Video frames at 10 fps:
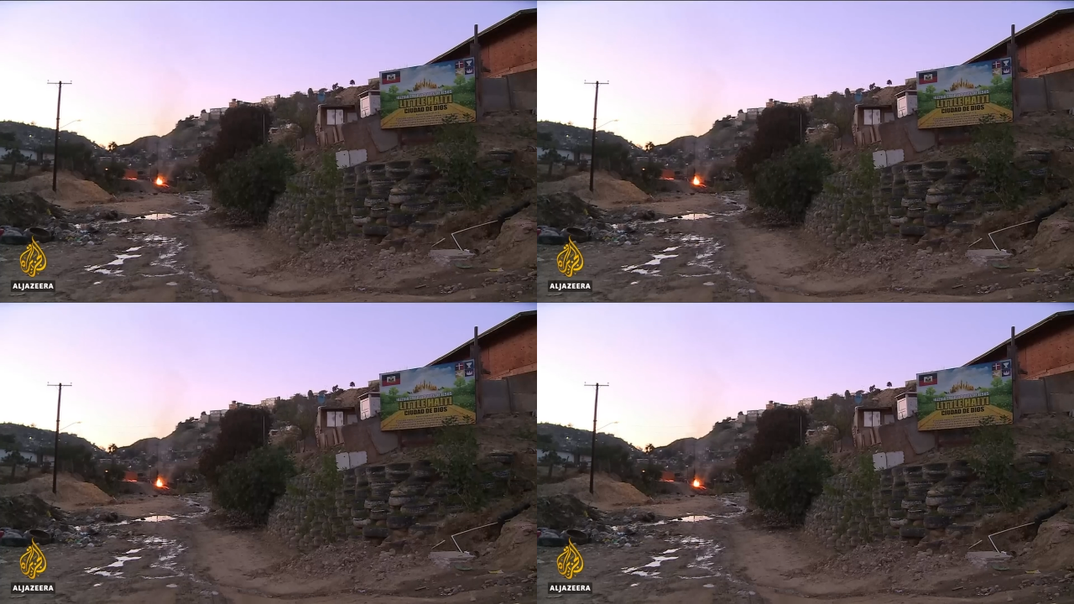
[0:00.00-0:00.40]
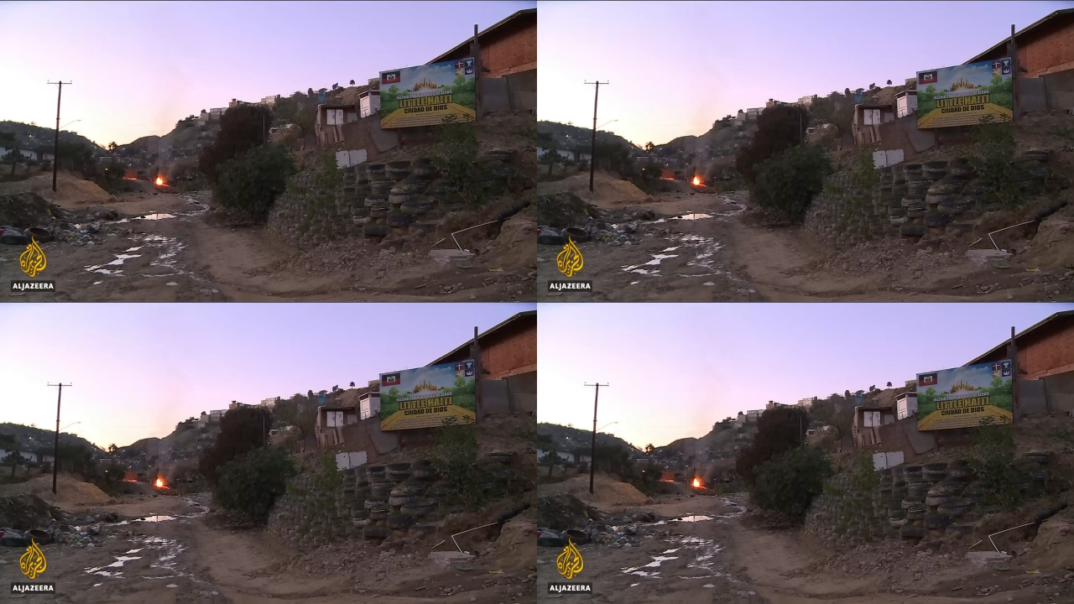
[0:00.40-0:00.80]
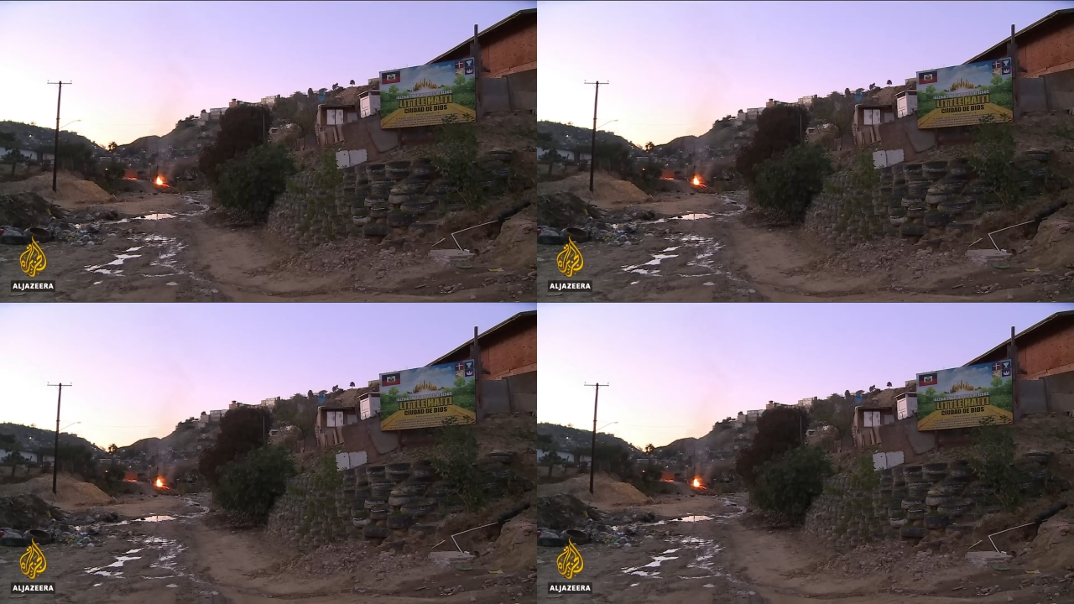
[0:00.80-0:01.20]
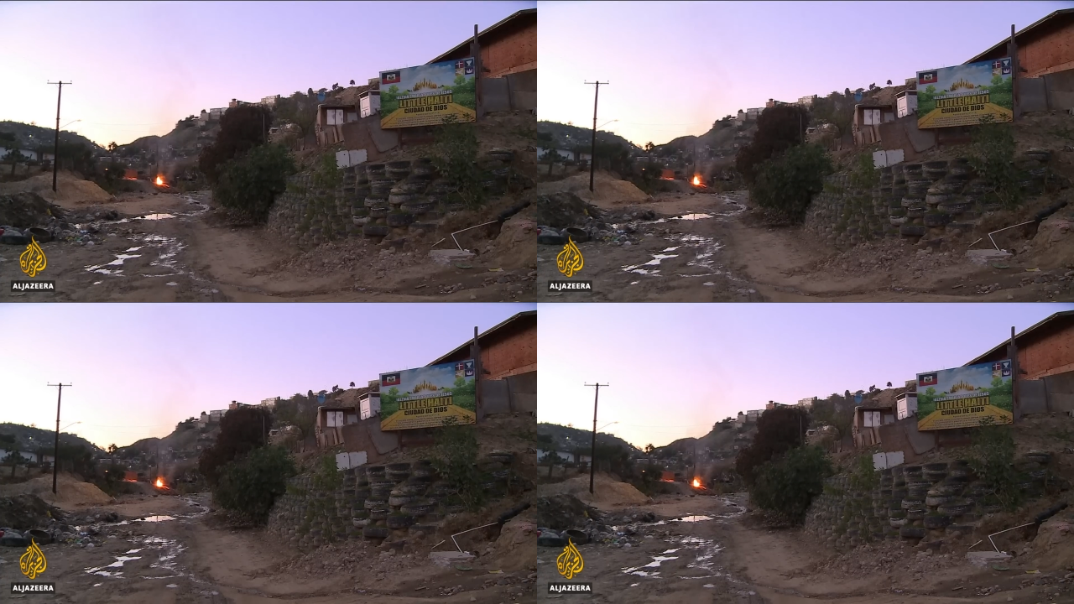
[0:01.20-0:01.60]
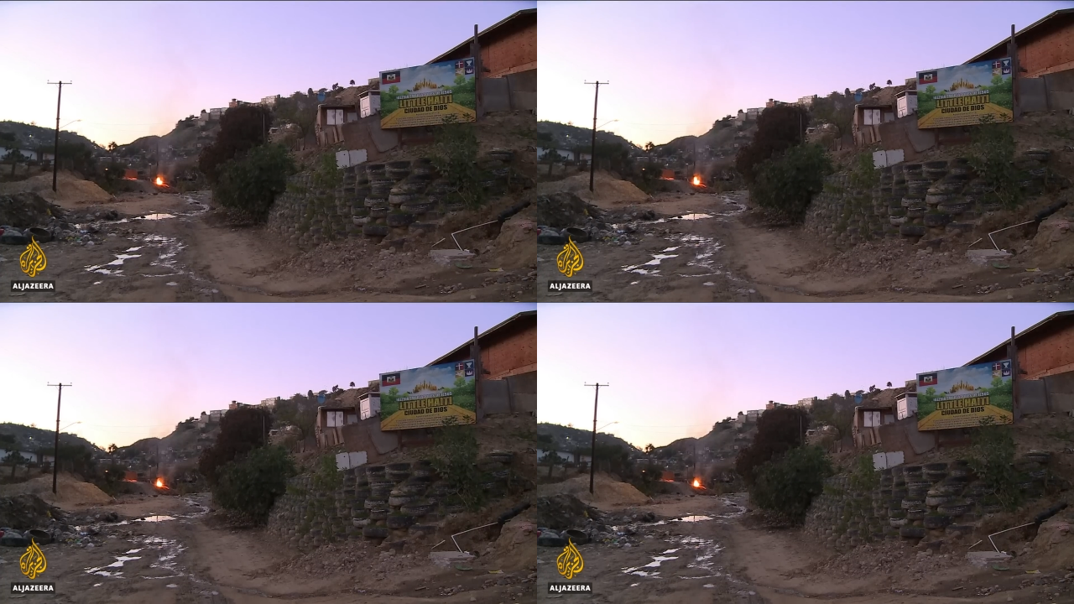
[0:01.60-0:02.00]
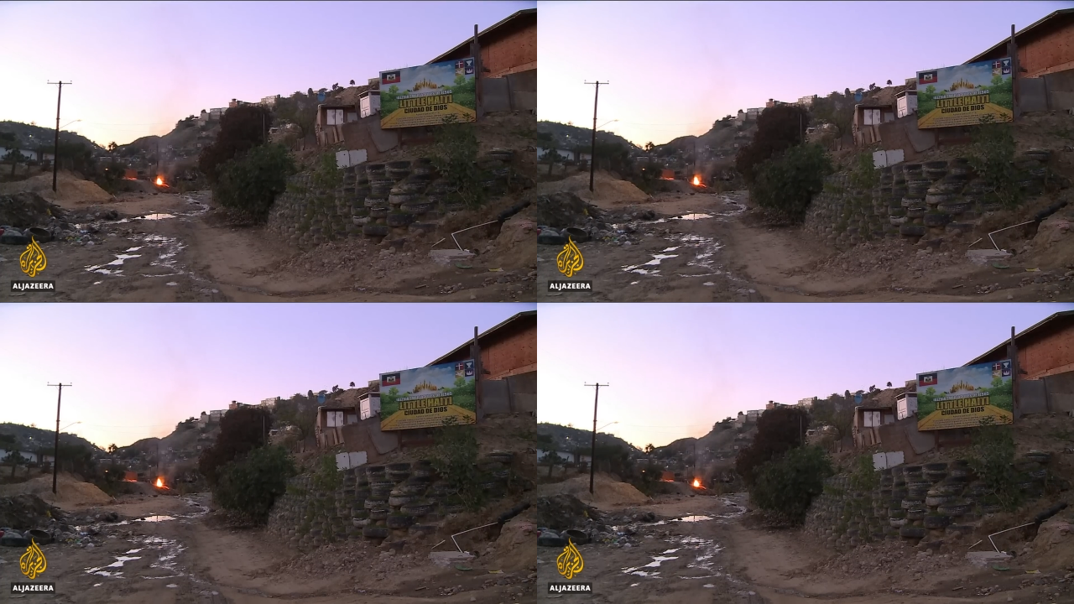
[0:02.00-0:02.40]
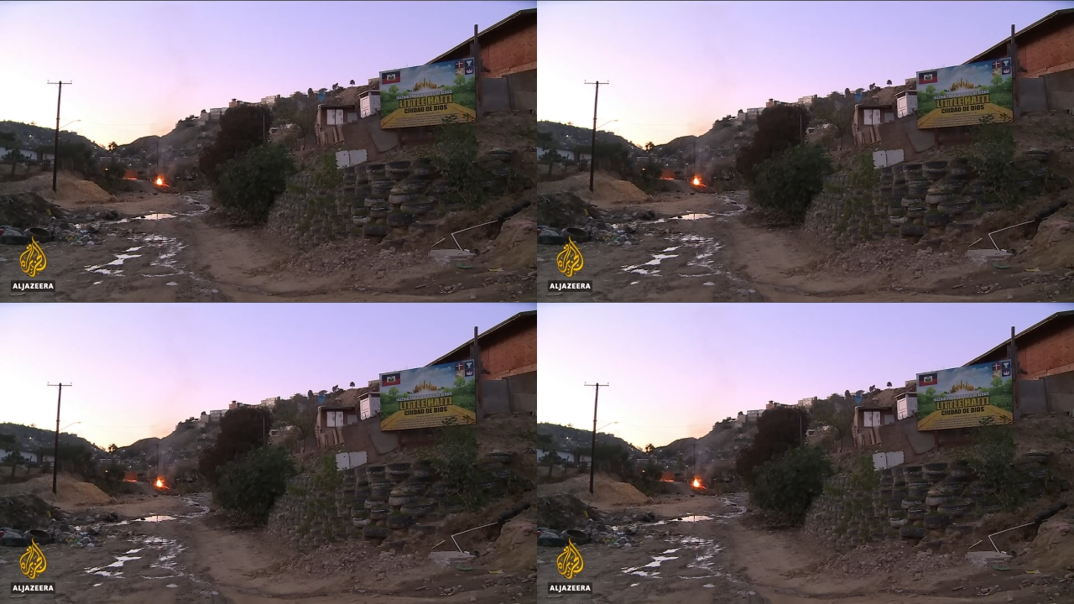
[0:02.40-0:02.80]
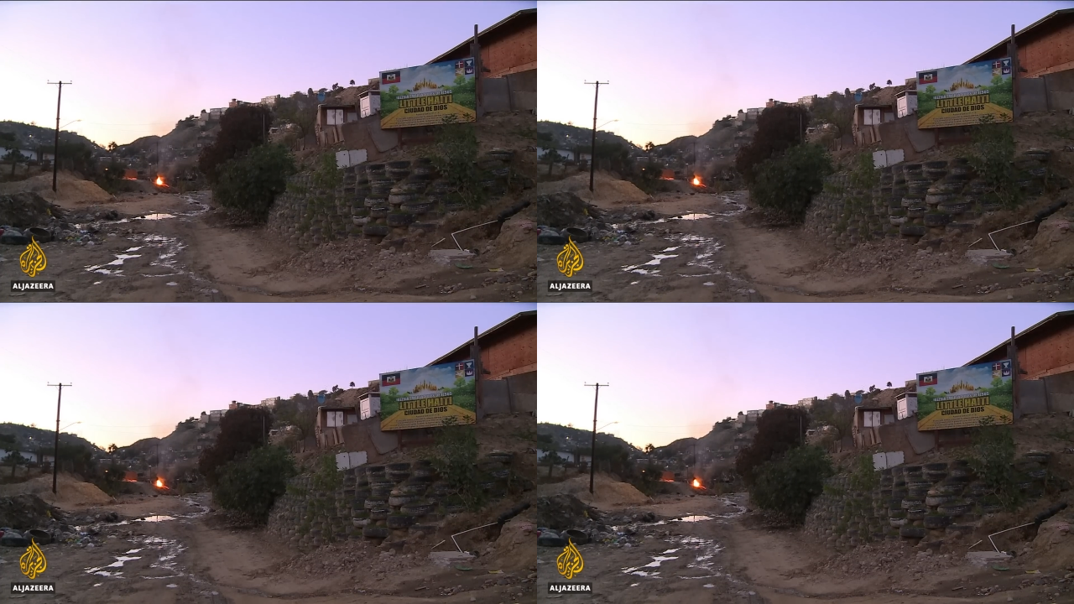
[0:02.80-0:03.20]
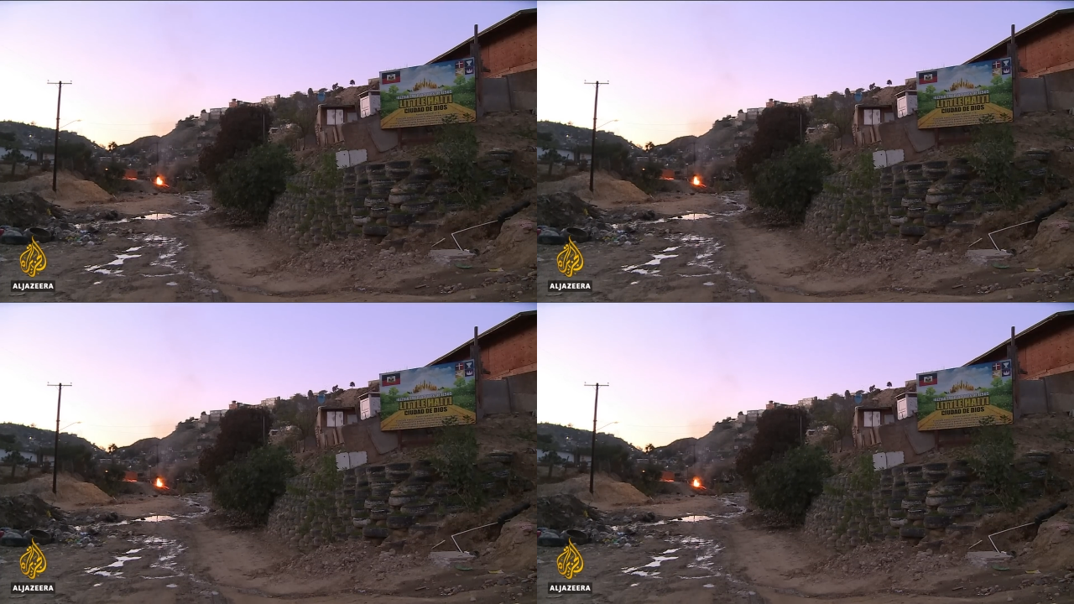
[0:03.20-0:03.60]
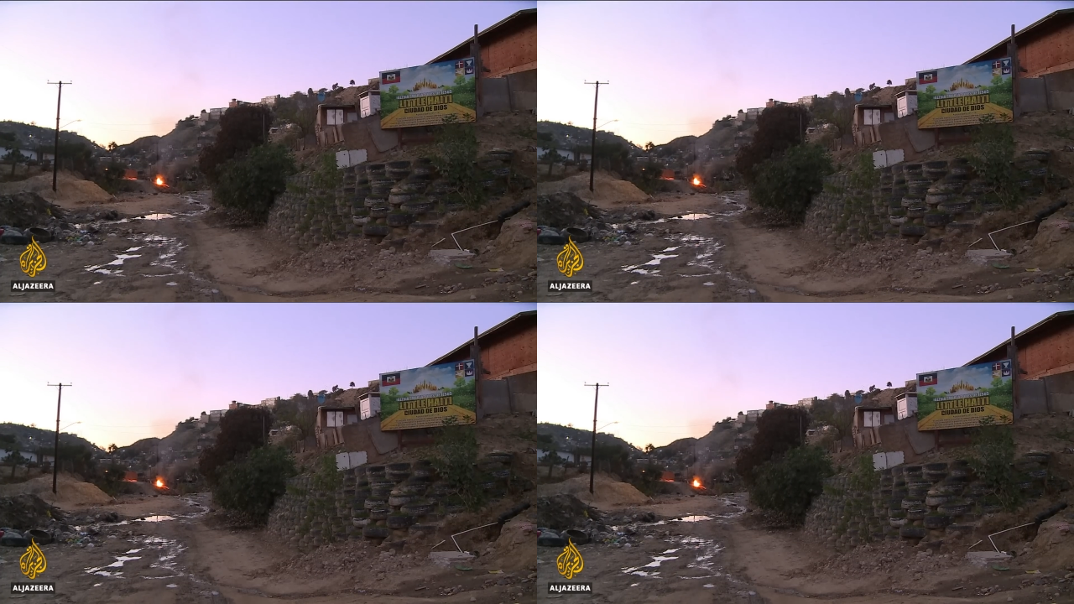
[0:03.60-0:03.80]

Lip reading: (no speaker visible)